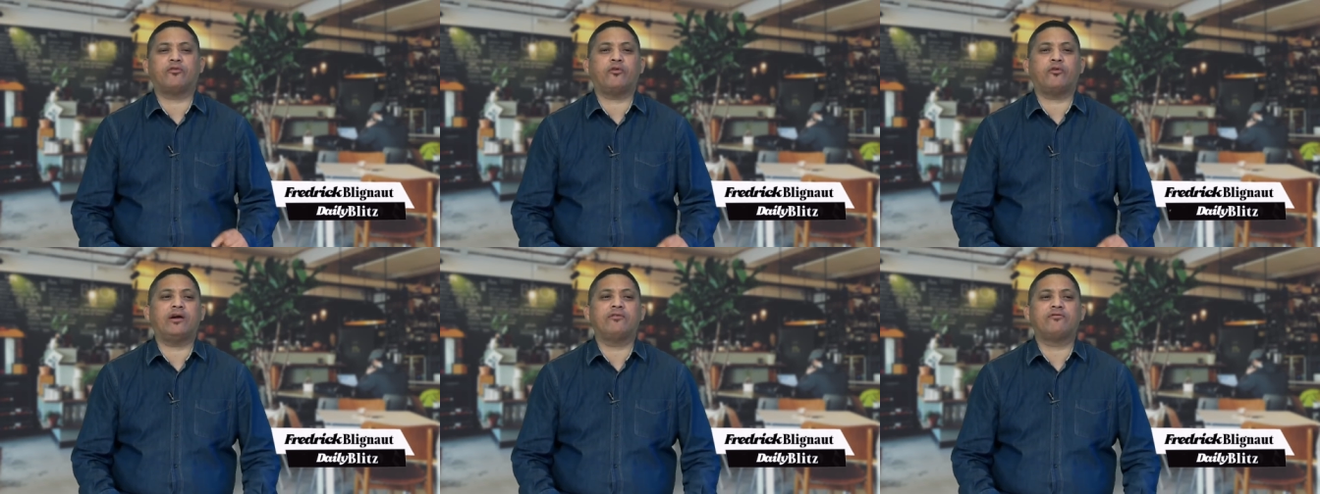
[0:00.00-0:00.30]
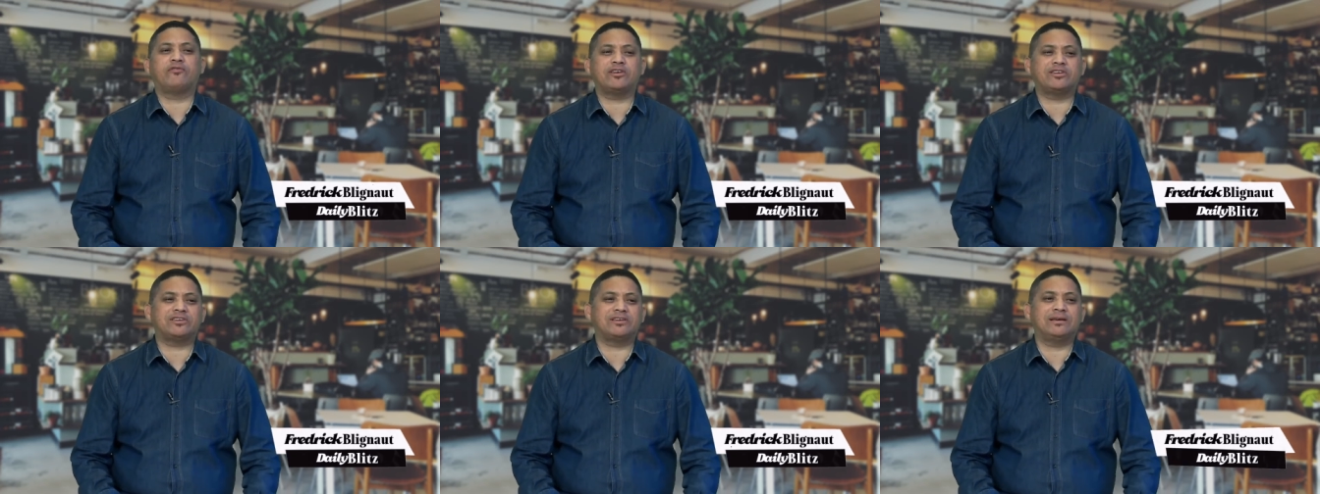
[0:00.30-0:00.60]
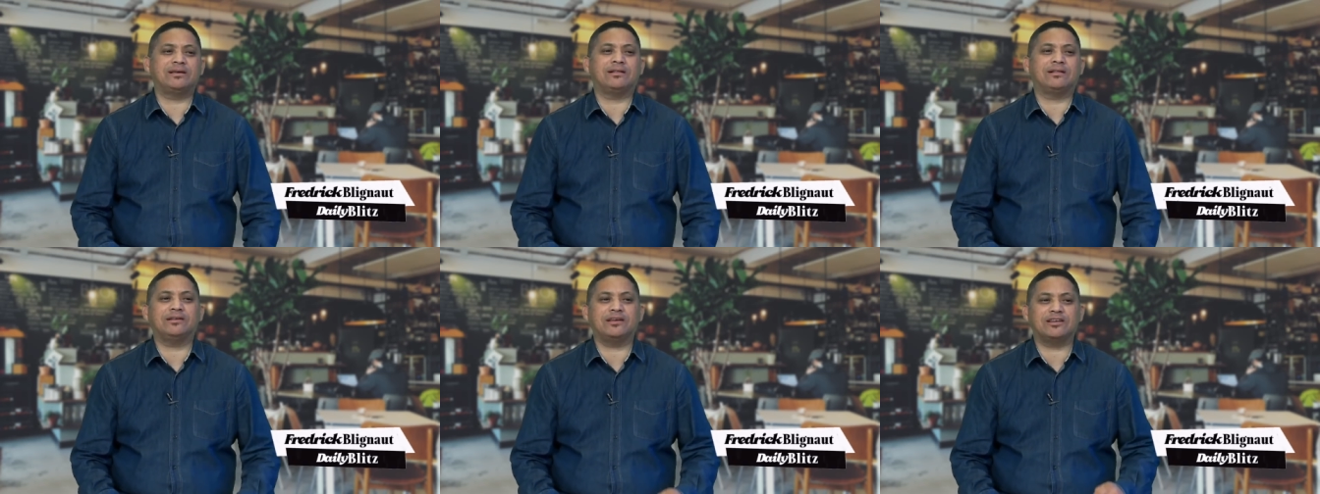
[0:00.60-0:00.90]
for every
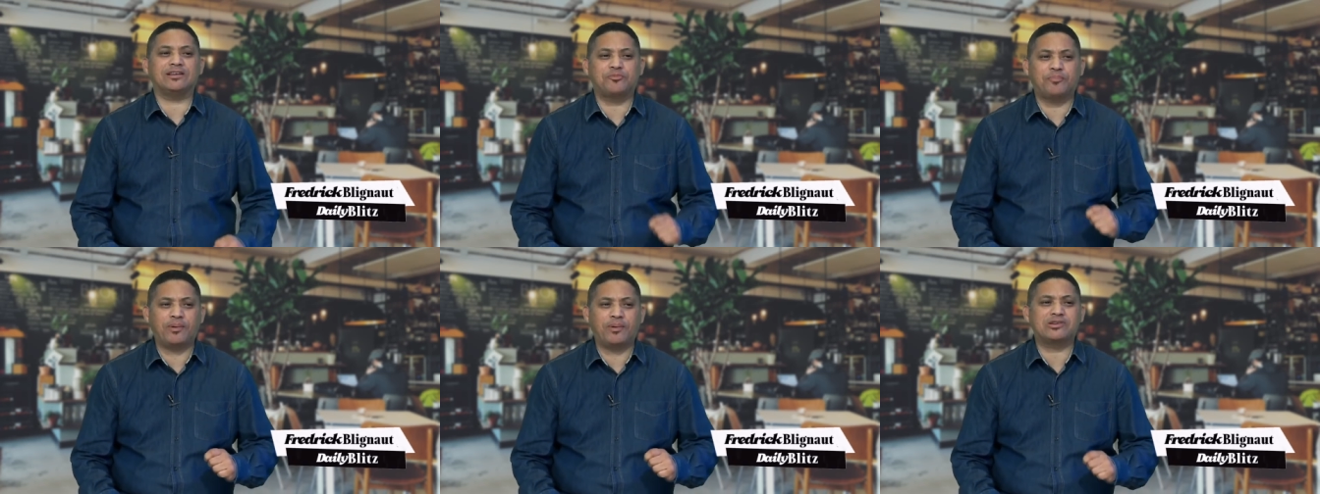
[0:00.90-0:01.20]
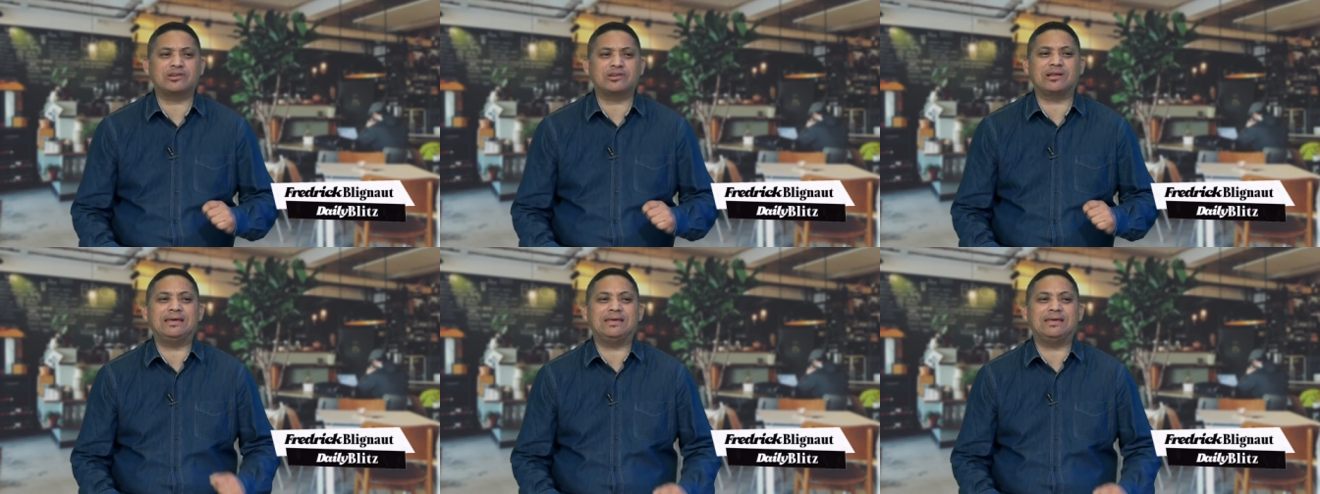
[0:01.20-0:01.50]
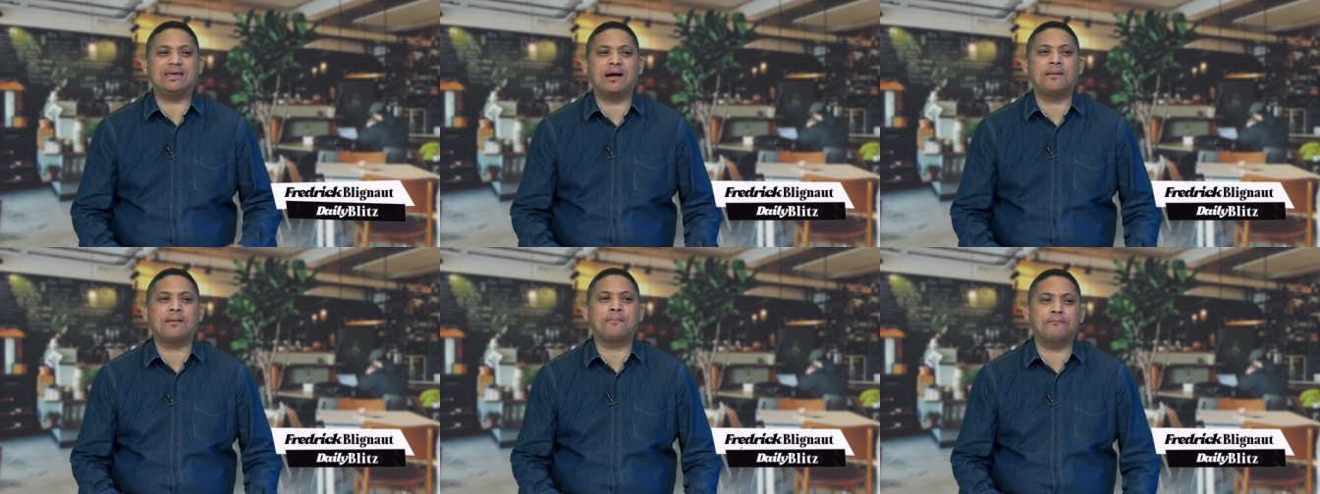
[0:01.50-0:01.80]
single, especially
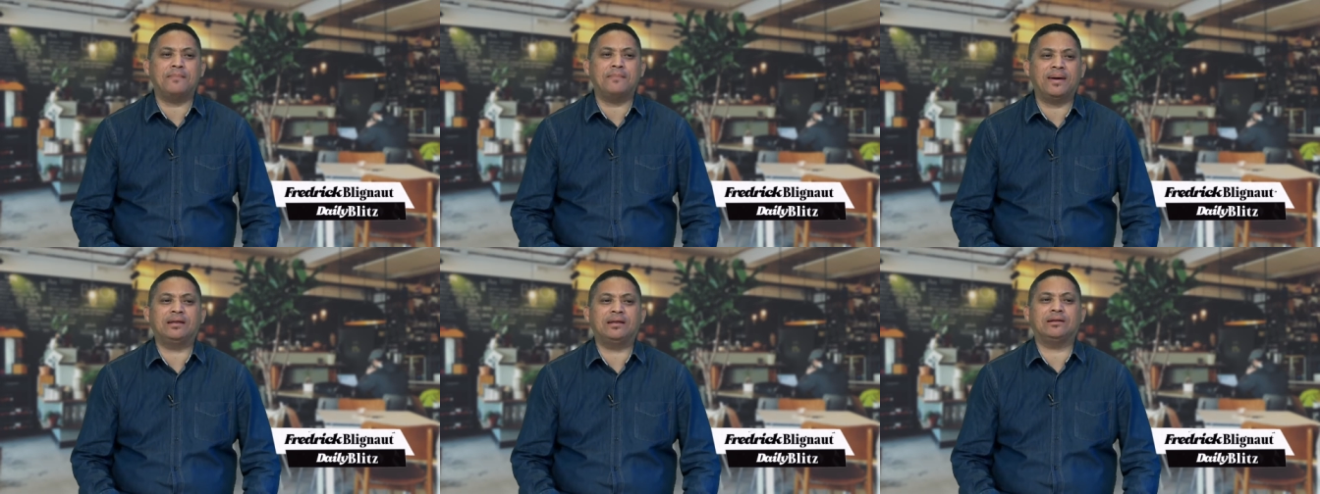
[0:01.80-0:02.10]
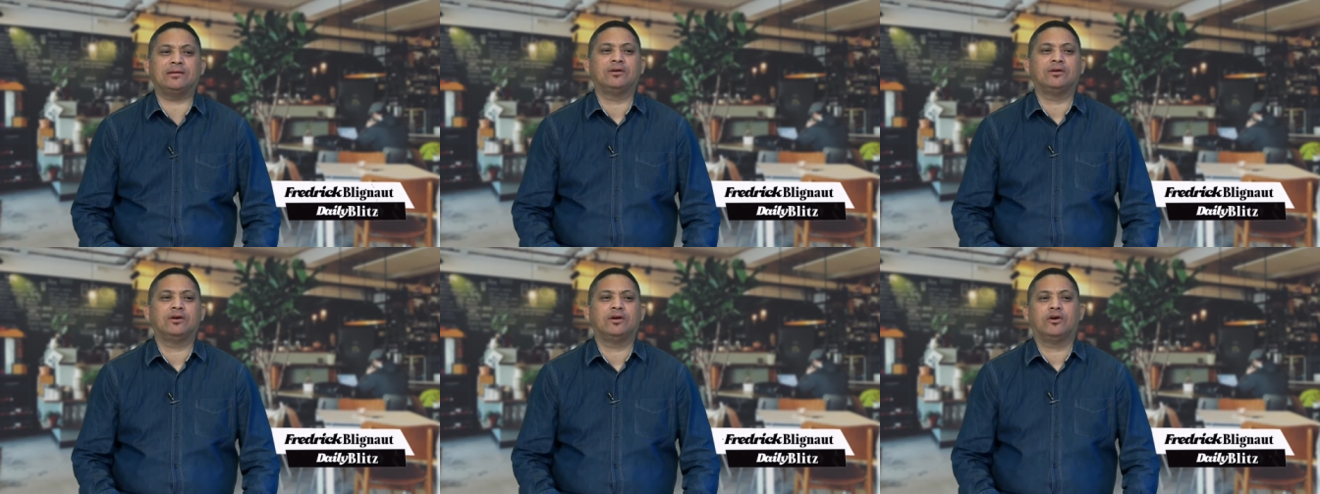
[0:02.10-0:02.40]
young men